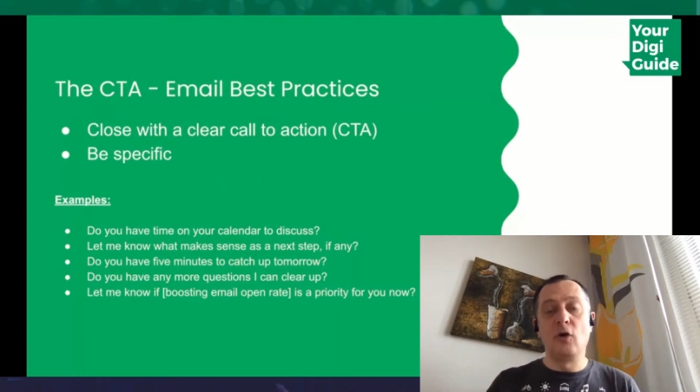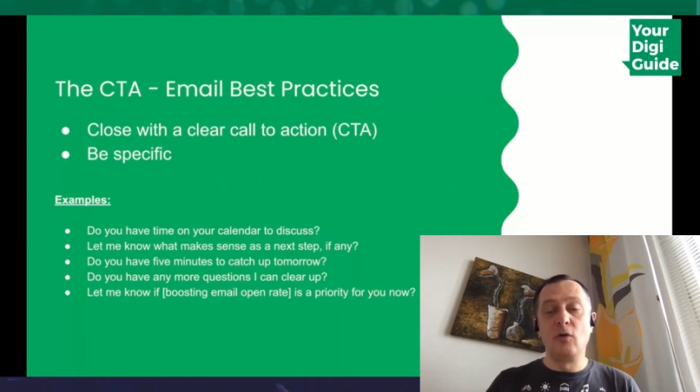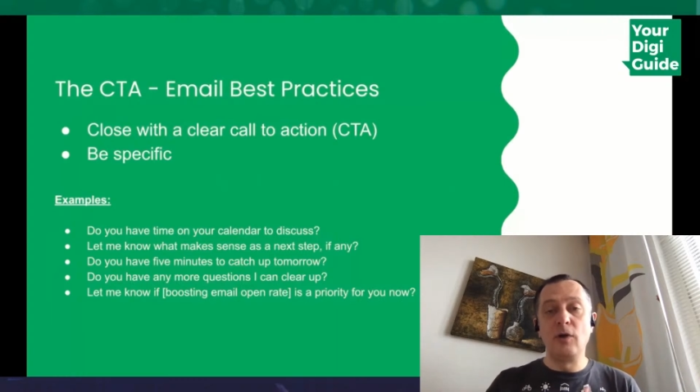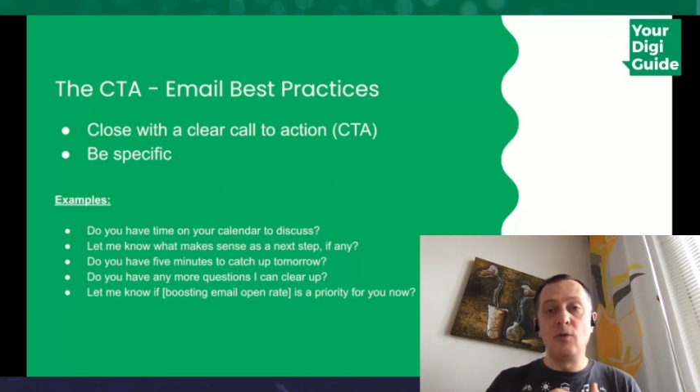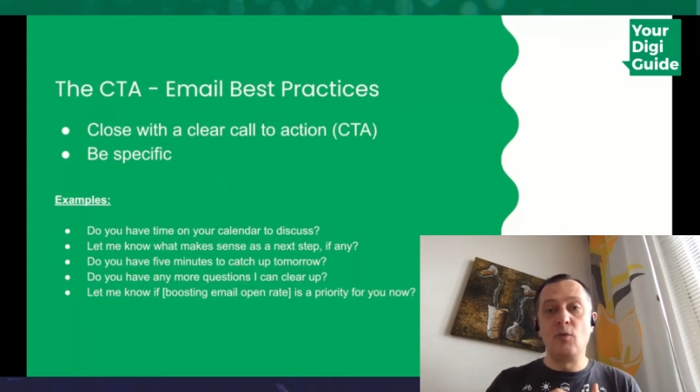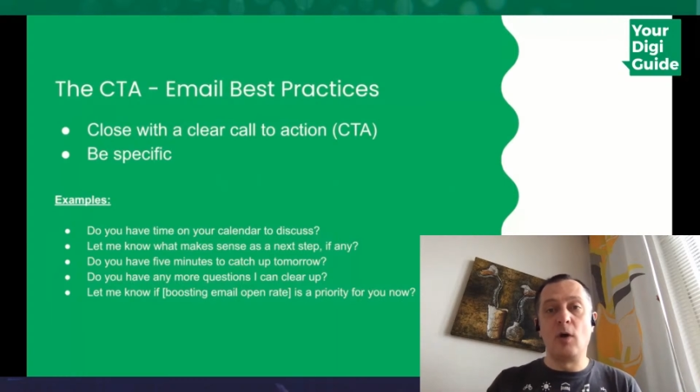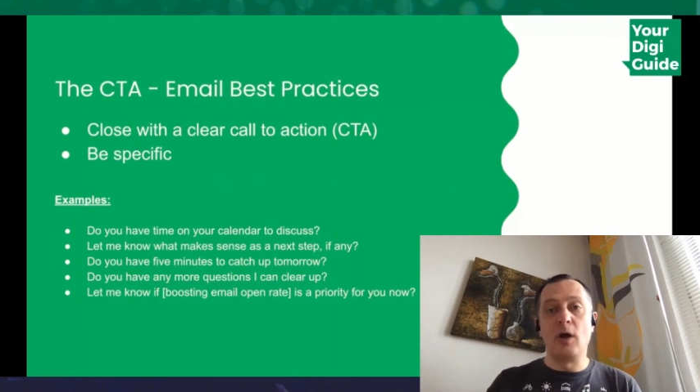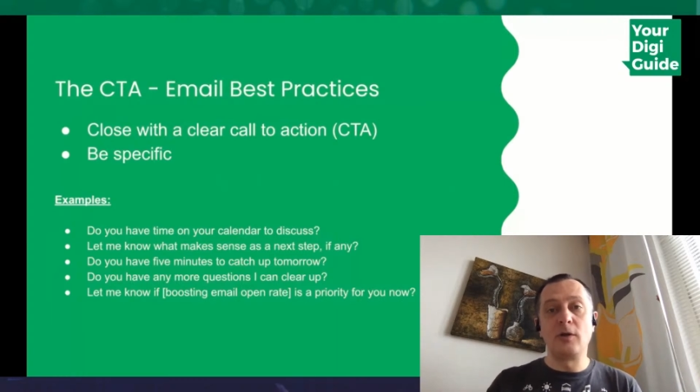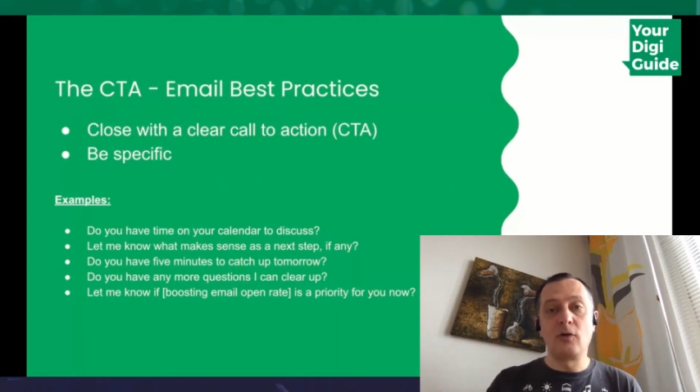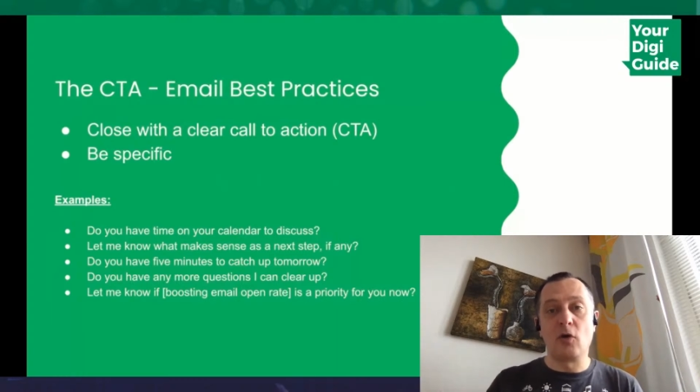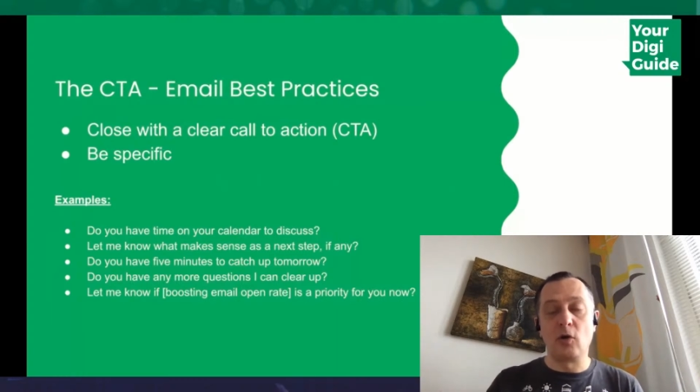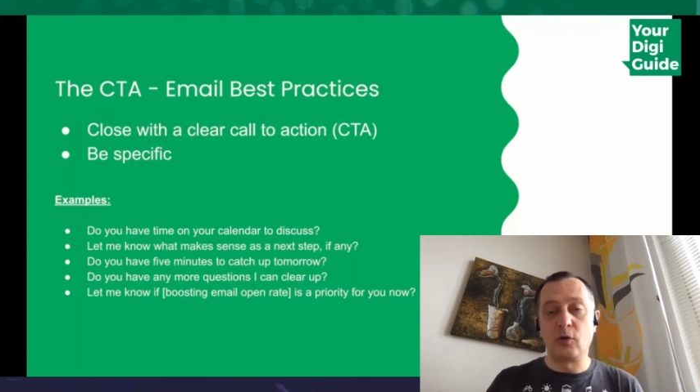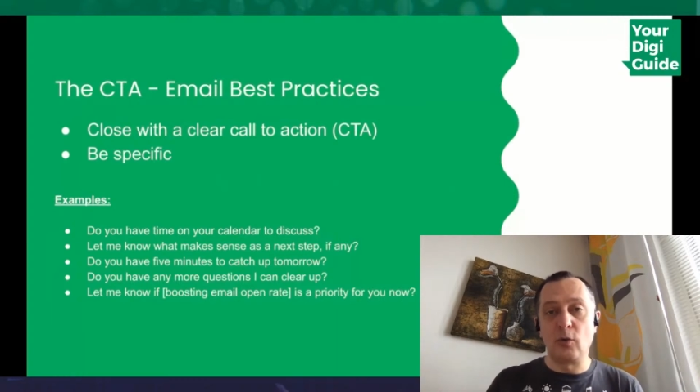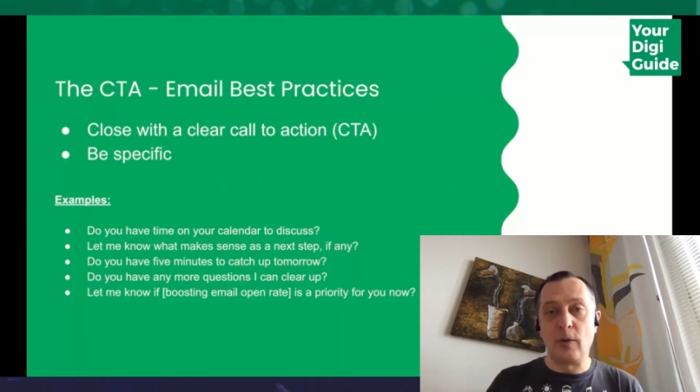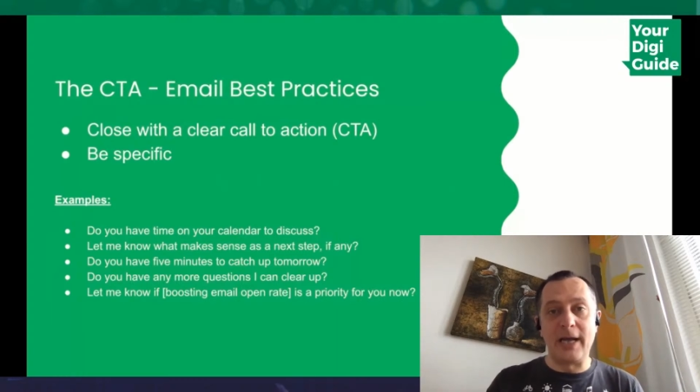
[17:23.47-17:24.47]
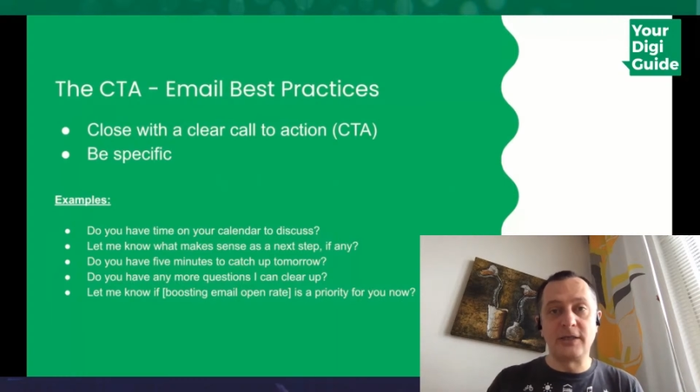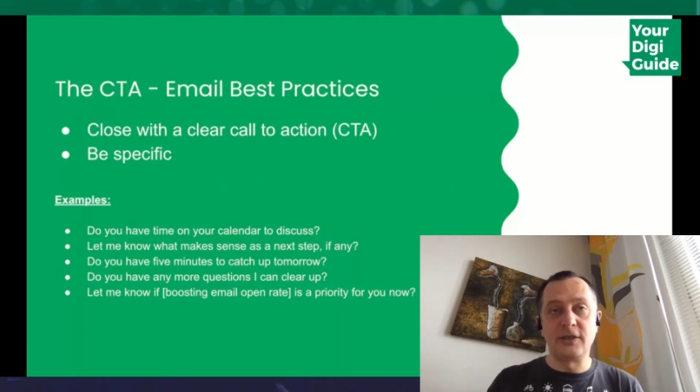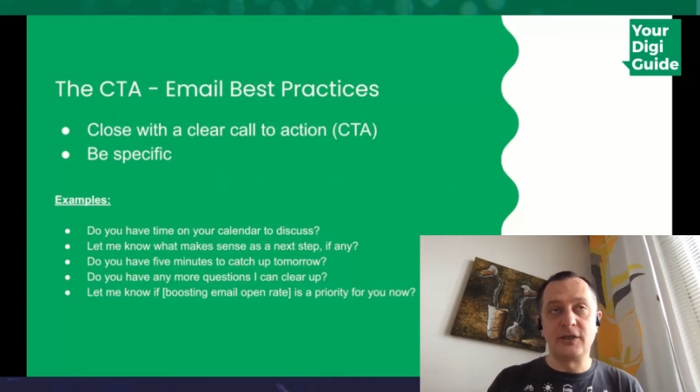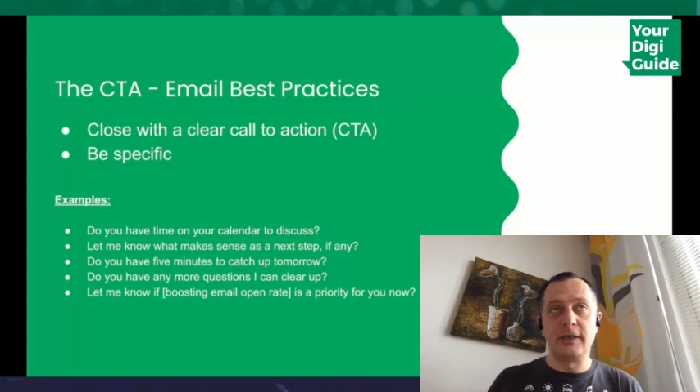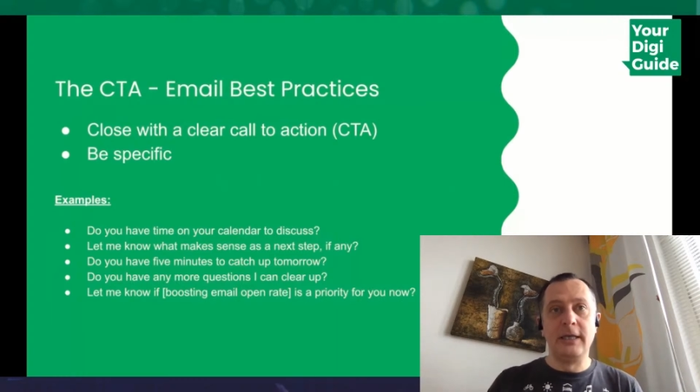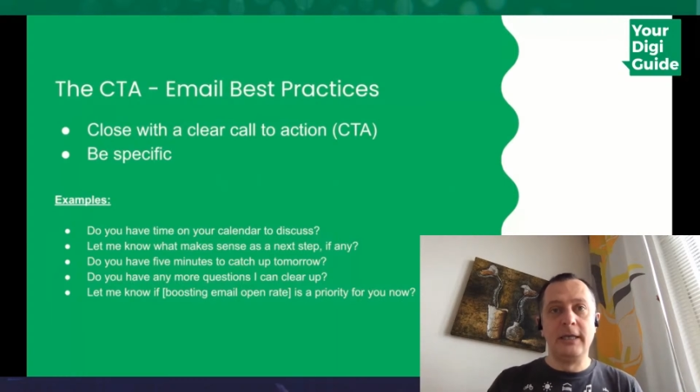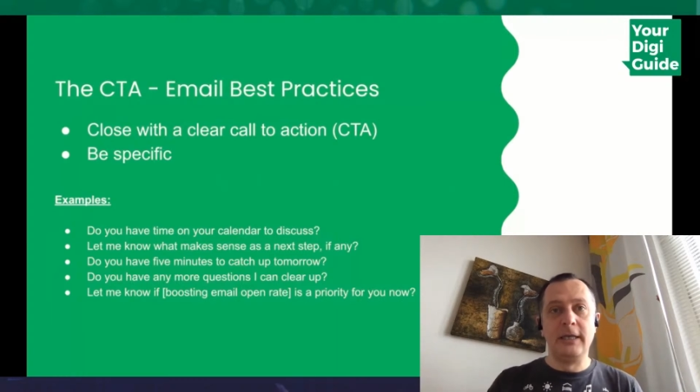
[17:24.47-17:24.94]
only one call to
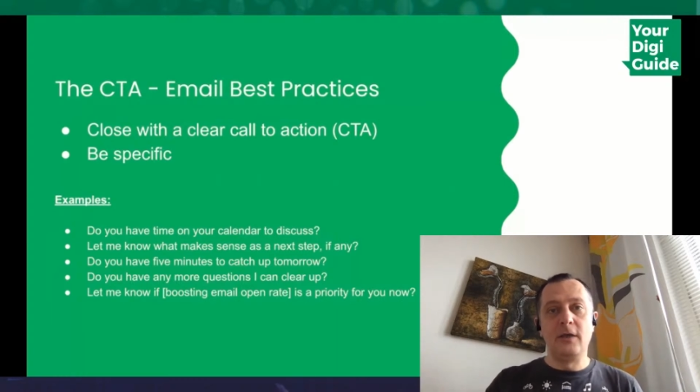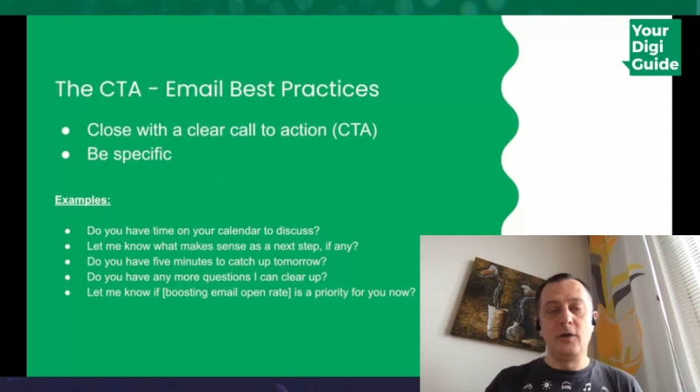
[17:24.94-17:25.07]
action.